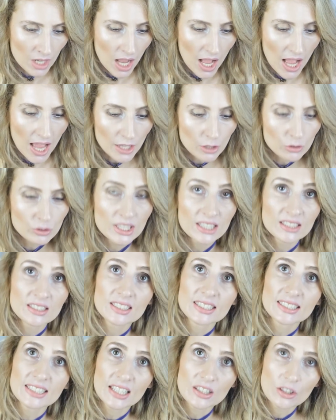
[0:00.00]
I could
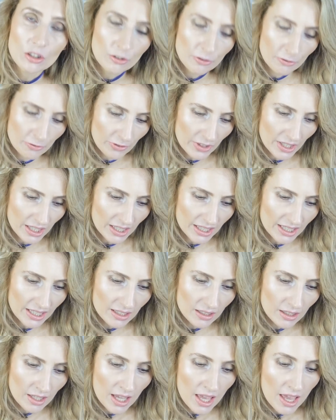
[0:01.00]
understand your
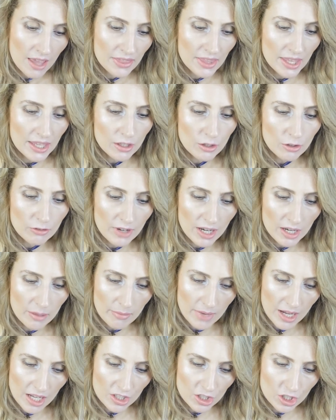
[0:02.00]
feeling. Thank you very
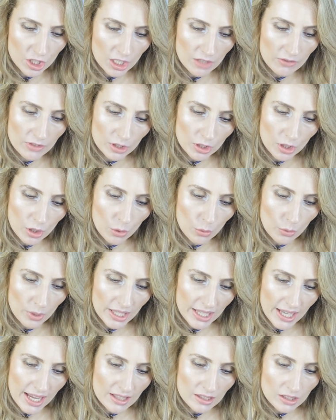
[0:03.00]
much, even though we
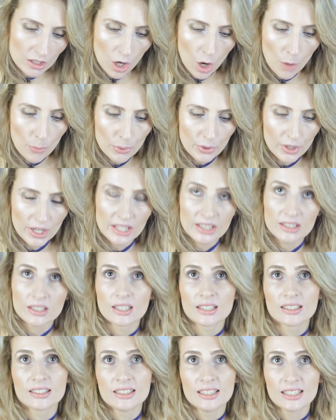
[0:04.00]
can't cooperate
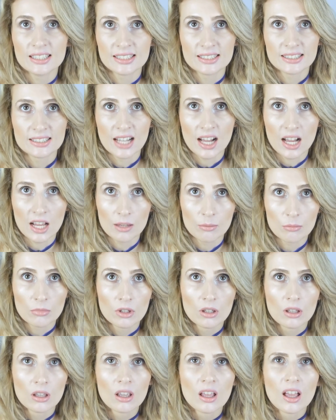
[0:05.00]
at this time."
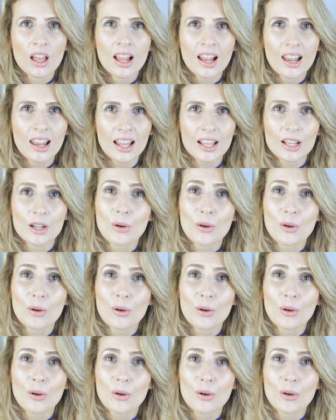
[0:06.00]
Like,